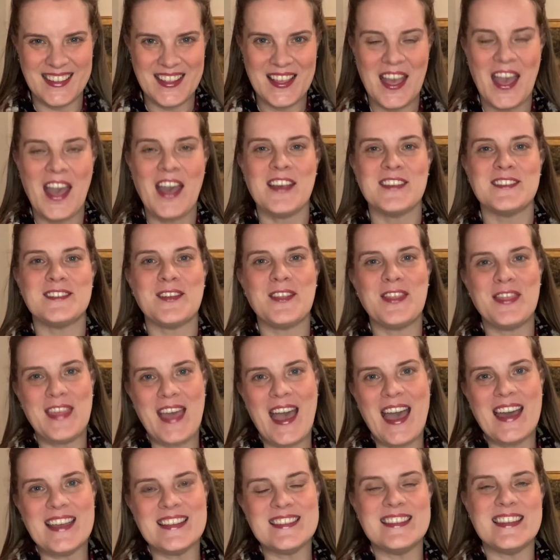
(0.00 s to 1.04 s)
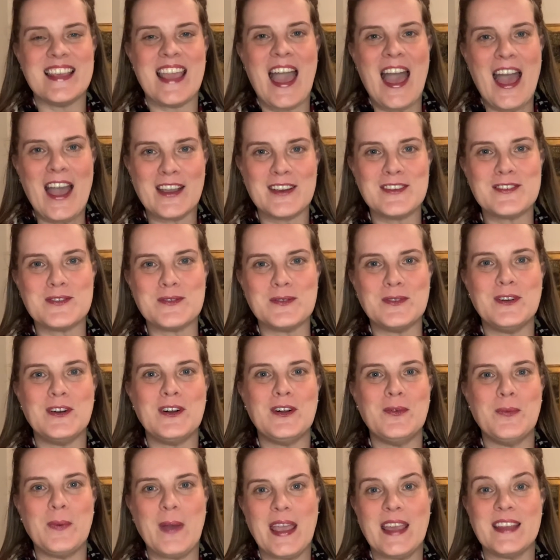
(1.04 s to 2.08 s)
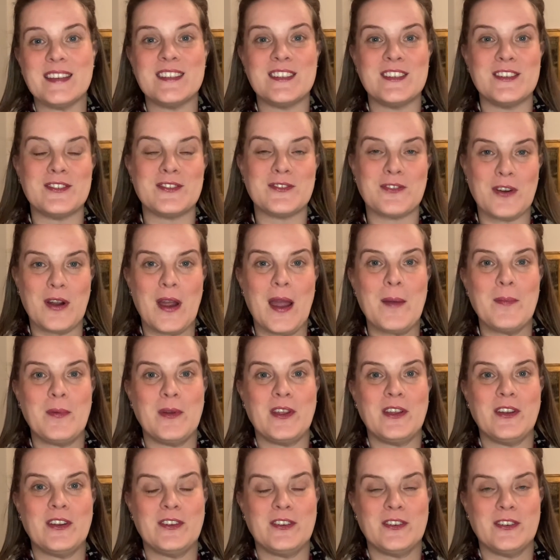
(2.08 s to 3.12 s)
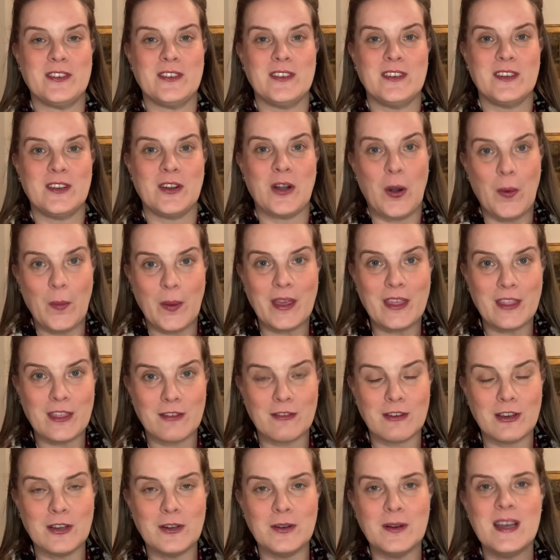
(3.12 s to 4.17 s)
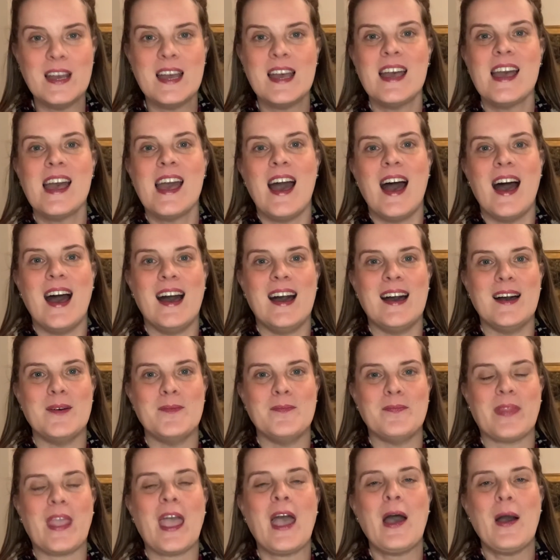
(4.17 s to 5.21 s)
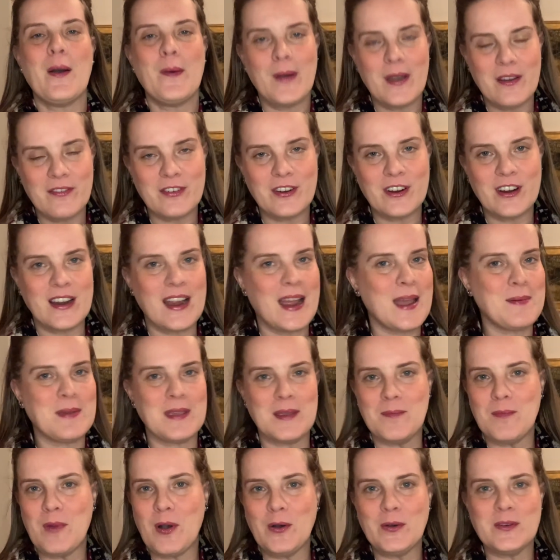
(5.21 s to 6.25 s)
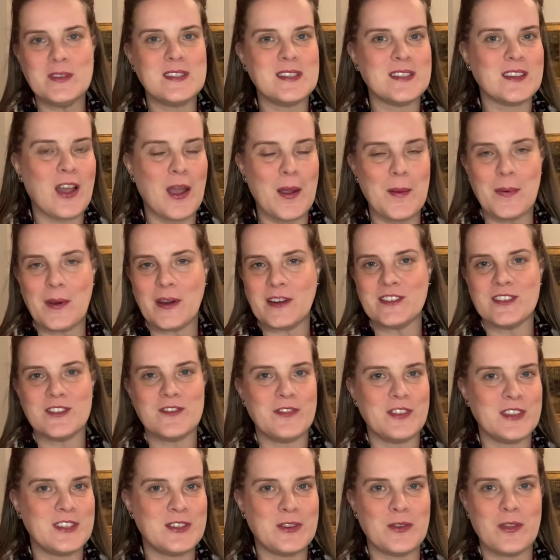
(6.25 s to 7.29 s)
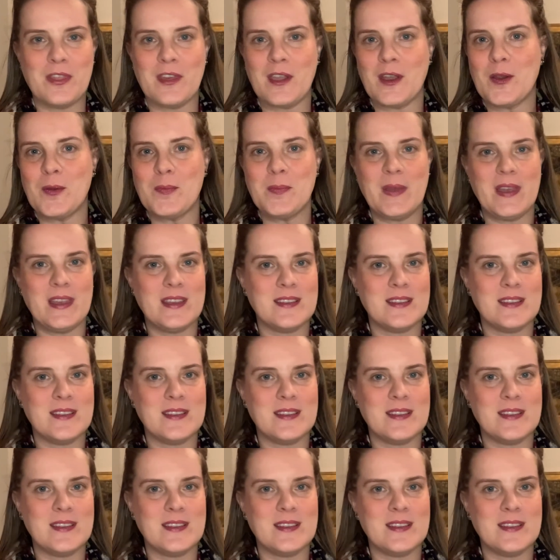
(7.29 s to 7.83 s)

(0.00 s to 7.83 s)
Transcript: So that's the actual way to describe what you're going through. However, most chiropractors, physiotherapists,